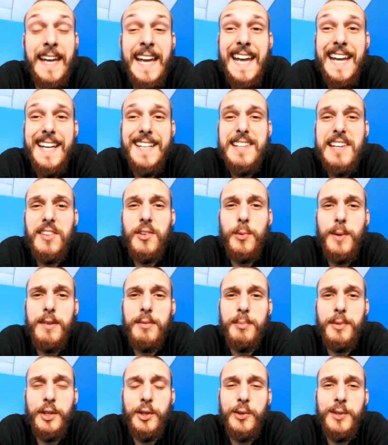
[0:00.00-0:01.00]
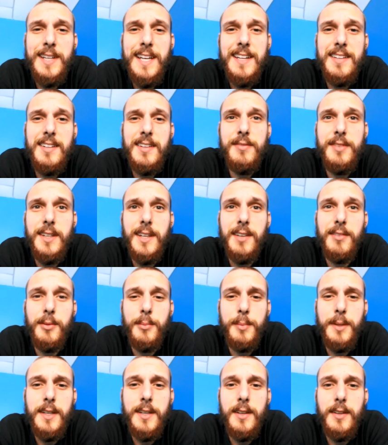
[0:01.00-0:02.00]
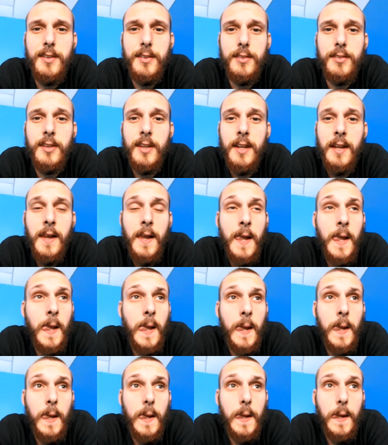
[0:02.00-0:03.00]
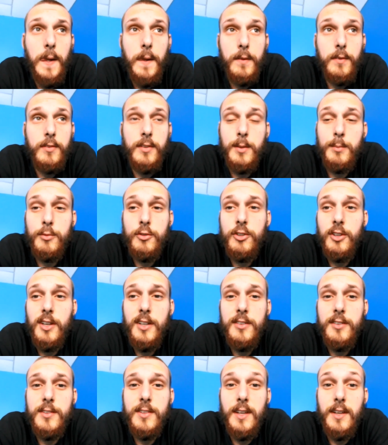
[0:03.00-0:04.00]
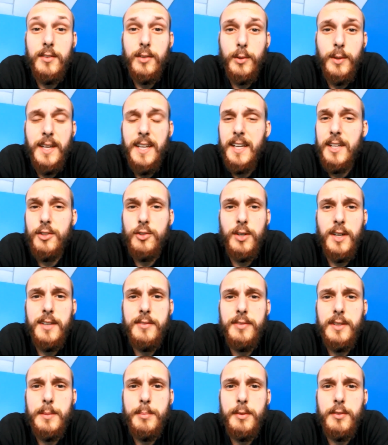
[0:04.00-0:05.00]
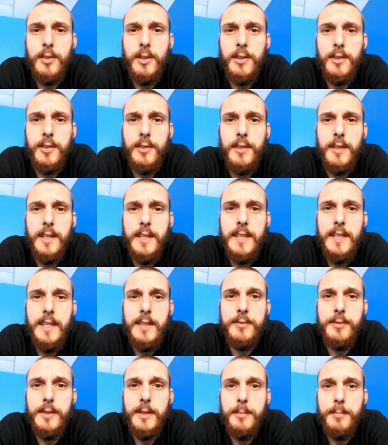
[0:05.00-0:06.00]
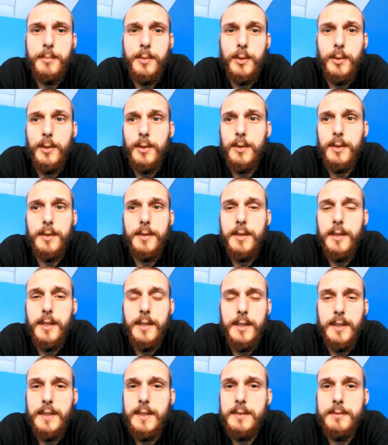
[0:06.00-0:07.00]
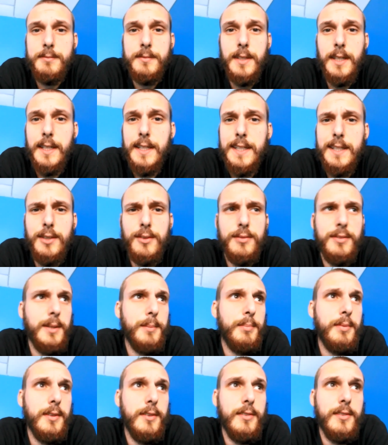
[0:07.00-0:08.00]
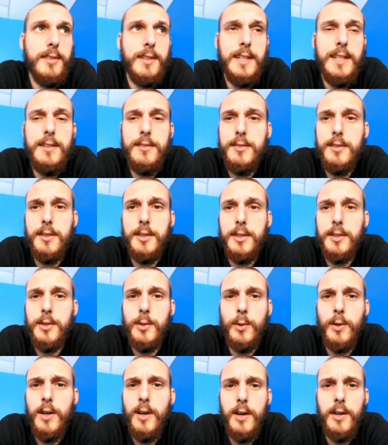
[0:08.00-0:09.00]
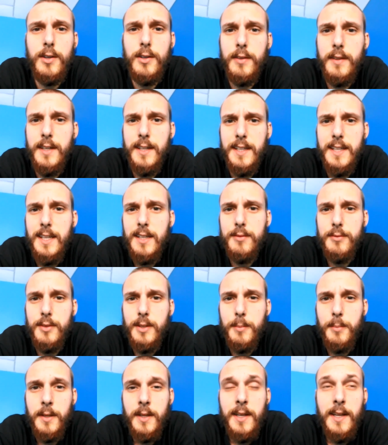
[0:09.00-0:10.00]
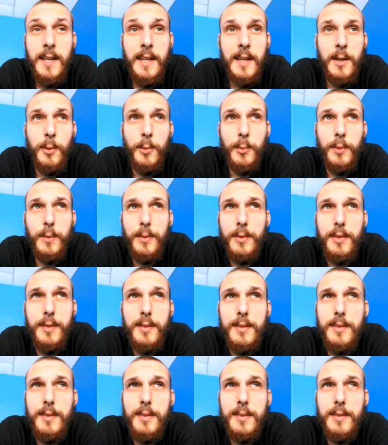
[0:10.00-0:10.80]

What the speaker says: It takes away from the creativity of them, because some judge says, okay, a tray flip is harder than a kick flip, or a heel flip is easier or harder than a kick flip. Well,